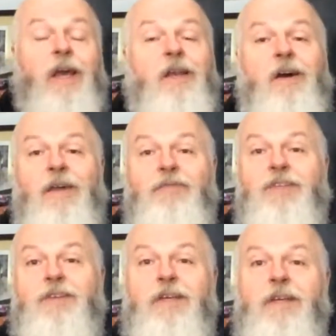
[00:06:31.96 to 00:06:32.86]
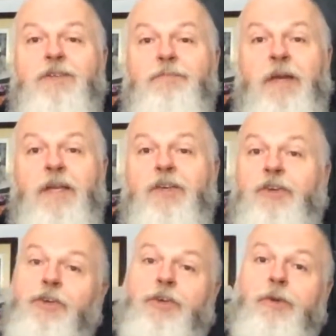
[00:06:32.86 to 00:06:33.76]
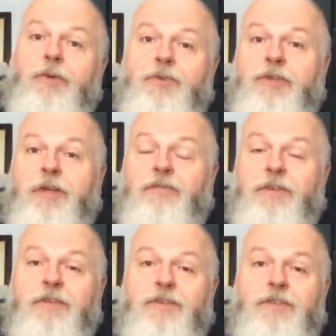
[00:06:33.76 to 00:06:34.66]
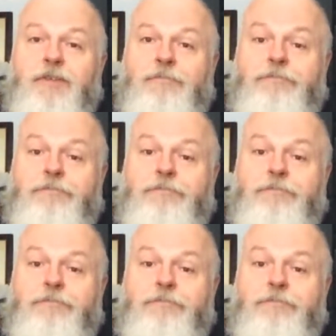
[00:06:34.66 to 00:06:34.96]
And I have to say it's made a huge difference.